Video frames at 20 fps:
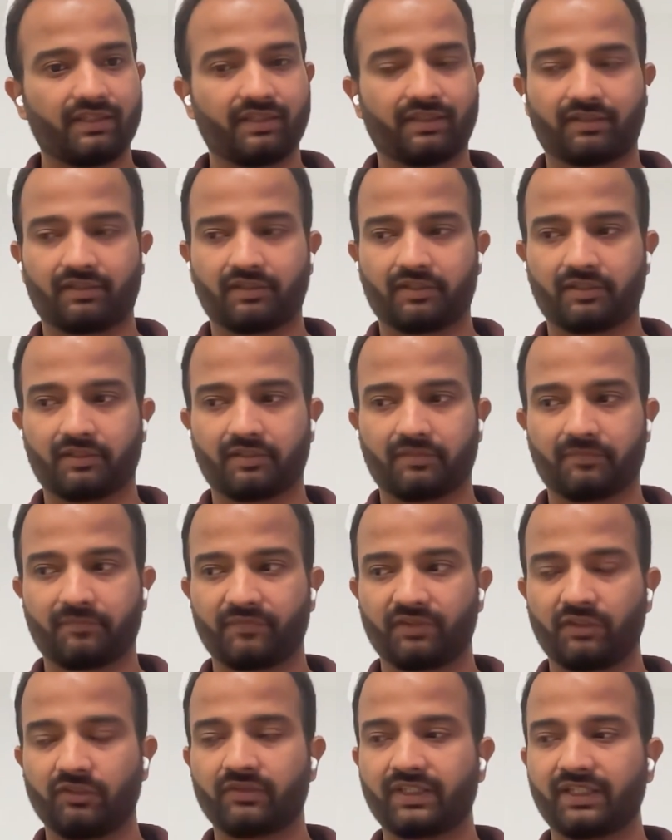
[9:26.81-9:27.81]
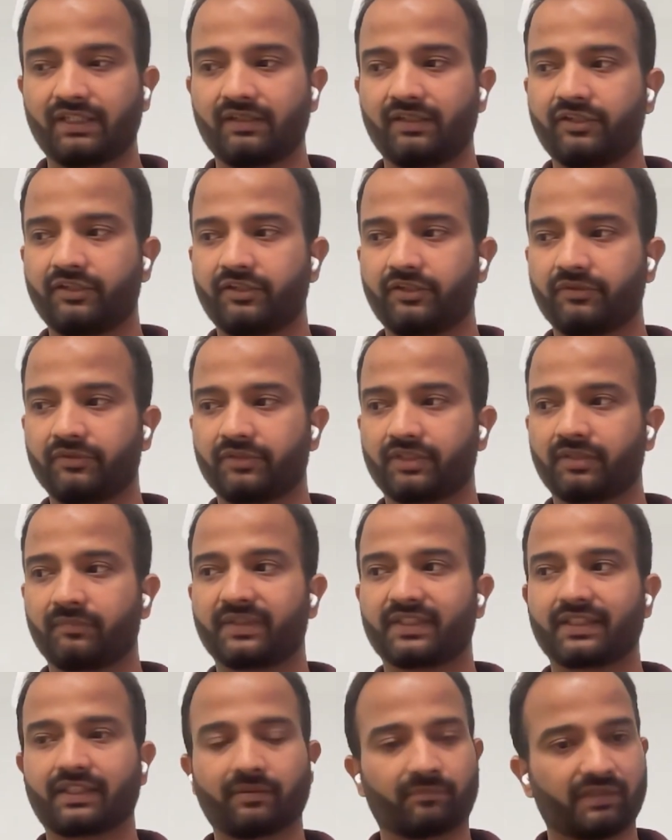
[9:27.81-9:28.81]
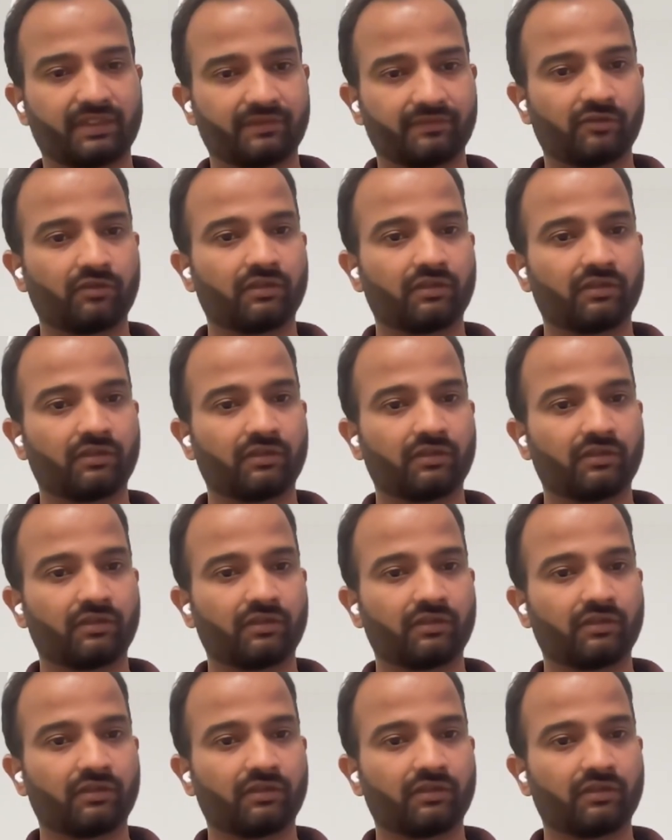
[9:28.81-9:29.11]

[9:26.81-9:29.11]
Lucene introduced some skip list